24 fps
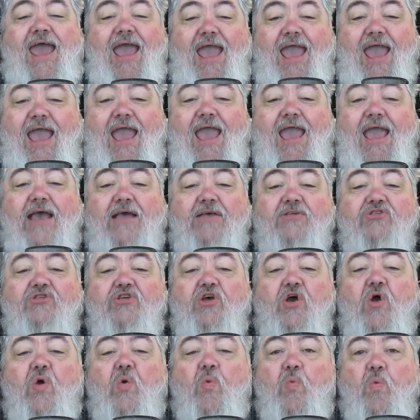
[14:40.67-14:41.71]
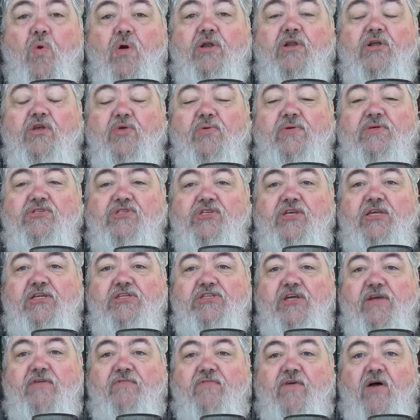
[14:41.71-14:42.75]
as one who is
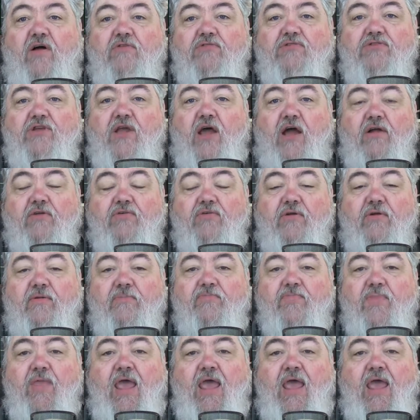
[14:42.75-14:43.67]
teaching false doctrine.